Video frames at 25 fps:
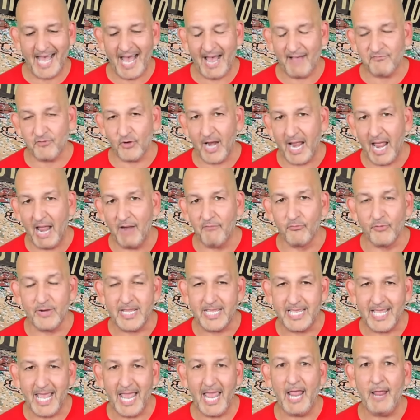after every
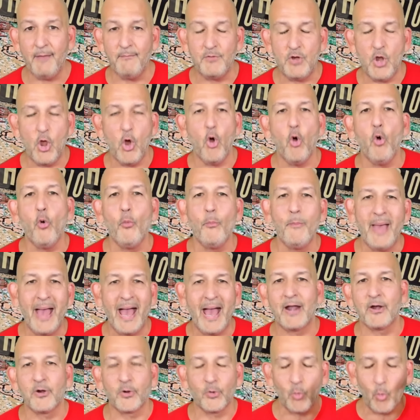game, no
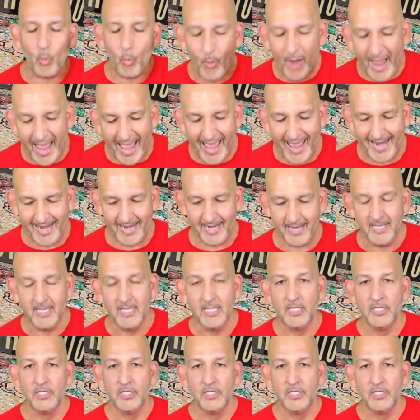matter when.